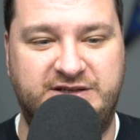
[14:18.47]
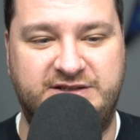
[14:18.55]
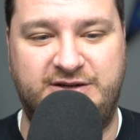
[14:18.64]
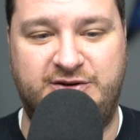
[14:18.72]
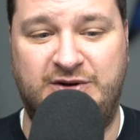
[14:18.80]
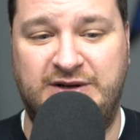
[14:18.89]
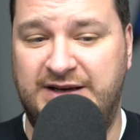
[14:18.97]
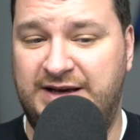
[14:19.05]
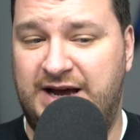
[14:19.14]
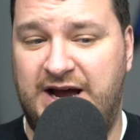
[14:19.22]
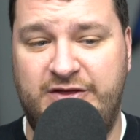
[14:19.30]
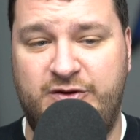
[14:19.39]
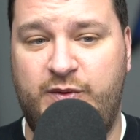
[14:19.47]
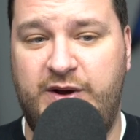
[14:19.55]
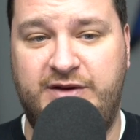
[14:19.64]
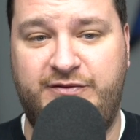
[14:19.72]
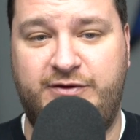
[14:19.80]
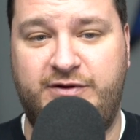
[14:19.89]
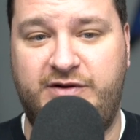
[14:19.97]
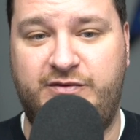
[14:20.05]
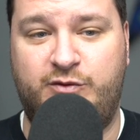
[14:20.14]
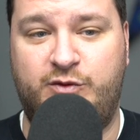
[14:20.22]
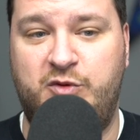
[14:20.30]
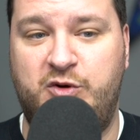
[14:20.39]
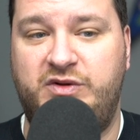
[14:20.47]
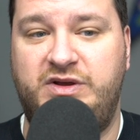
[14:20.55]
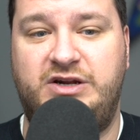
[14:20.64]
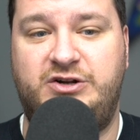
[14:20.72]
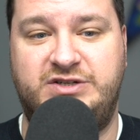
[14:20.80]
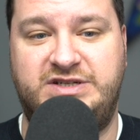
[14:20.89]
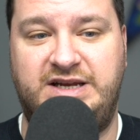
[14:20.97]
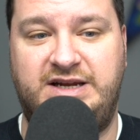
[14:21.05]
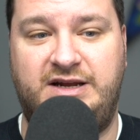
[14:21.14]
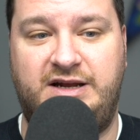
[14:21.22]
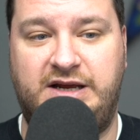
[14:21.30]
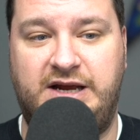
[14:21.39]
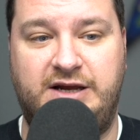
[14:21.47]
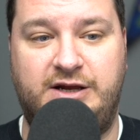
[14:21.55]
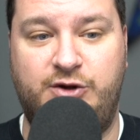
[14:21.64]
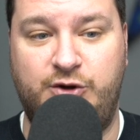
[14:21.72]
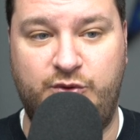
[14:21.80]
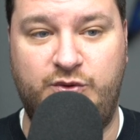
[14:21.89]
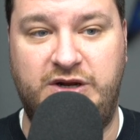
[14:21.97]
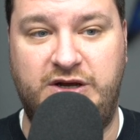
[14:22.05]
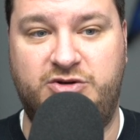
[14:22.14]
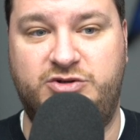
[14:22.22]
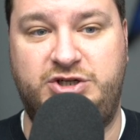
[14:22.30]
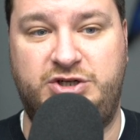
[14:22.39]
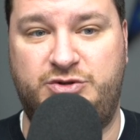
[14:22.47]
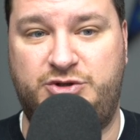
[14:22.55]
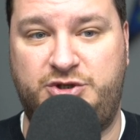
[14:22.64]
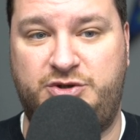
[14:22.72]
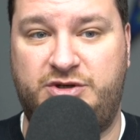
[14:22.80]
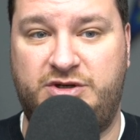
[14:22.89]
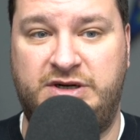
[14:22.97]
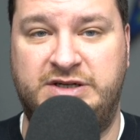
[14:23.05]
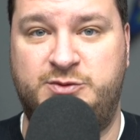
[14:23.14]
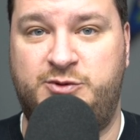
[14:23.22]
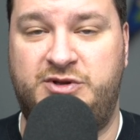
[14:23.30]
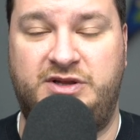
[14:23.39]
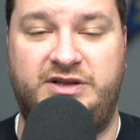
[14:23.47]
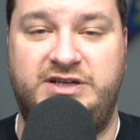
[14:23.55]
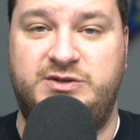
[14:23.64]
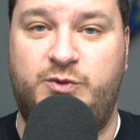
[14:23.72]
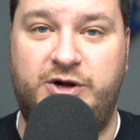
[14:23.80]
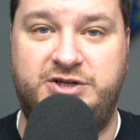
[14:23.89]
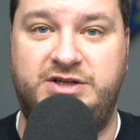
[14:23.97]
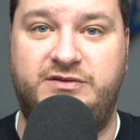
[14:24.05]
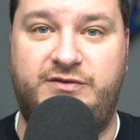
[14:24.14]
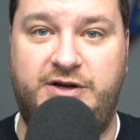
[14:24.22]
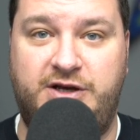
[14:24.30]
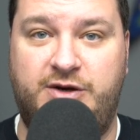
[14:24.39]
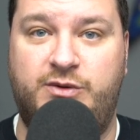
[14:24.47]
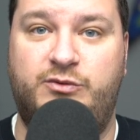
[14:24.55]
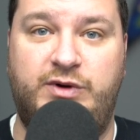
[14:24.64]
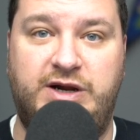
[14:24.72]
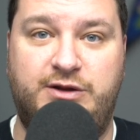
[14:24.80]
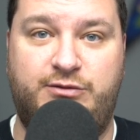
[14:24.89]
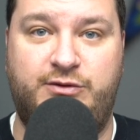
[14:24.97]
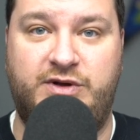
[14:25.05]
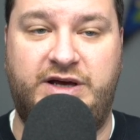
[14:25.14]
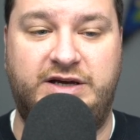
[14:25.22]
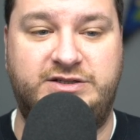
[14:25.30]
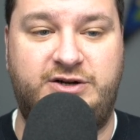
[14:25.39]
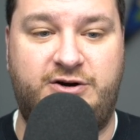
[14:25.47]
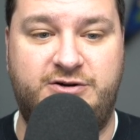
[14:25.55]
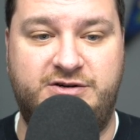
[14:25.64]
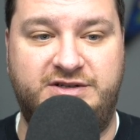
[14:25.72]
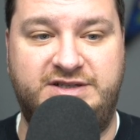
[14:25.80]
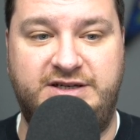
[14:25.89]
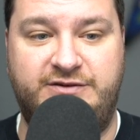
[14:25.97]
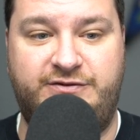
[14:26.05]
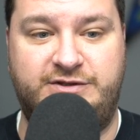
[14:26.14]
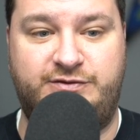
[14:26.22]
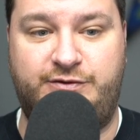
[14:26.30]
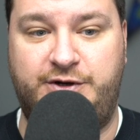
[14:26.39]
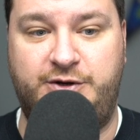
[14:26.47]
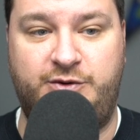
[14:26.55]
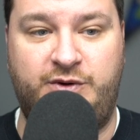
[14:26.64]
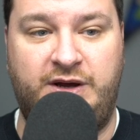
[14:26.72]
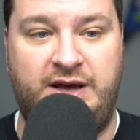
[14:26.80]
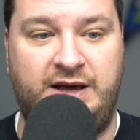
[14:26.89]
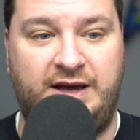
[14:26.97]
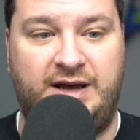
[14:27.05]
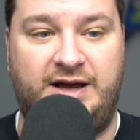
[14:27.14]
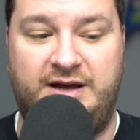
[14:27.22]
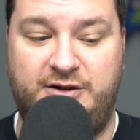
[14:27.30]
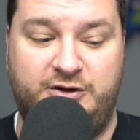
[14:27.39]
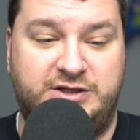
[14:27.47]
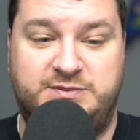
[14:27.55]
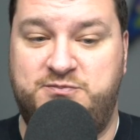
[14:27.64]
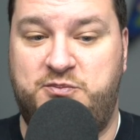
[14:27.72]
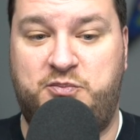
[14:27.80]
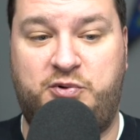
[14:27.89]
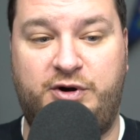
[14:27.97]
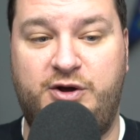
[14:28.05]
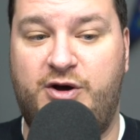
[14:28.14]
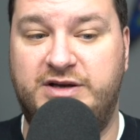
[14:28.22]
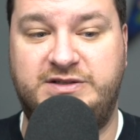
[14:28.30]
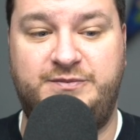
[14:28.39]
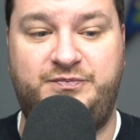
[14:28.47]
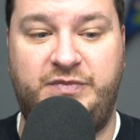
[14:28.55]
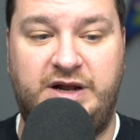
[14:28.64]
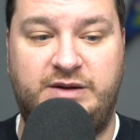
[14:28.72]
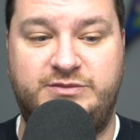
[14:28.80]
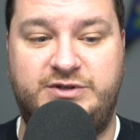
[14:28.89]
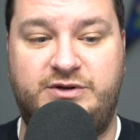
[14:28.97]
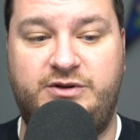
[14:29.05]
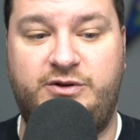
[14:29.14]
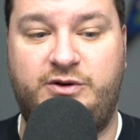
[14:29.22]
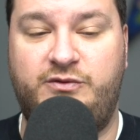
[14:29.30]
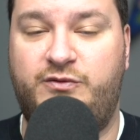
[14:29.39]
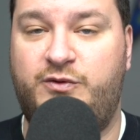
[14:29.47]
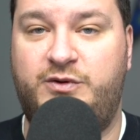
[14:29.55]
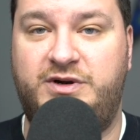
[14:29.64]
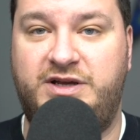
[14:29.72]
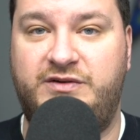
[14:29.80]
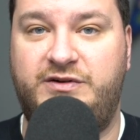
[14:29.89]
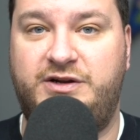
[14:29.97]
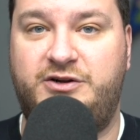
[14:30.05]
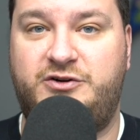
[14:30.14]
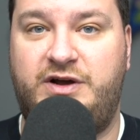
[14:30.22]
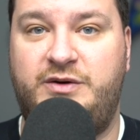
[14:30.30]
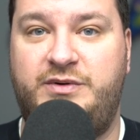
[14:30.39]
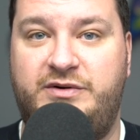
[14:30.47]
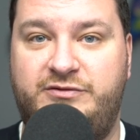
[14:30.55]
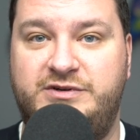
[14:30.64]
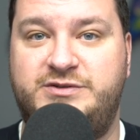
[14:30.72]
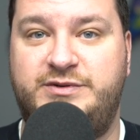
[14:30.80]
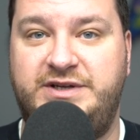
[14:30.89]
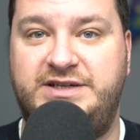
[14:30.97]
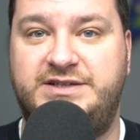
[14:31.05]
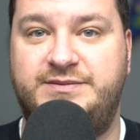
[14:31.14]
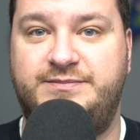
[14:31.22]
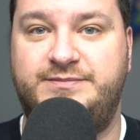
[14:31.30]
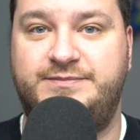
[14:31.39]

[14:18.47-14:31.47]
So either way, if you're even remotely interested in getting a new Neo Geo shooter, it's worth at least watching the video and reading through the Kickstarter to see if it's for you. It looks pretty awesome, and I'm certainly looking forward to giving it a try whenever it's released.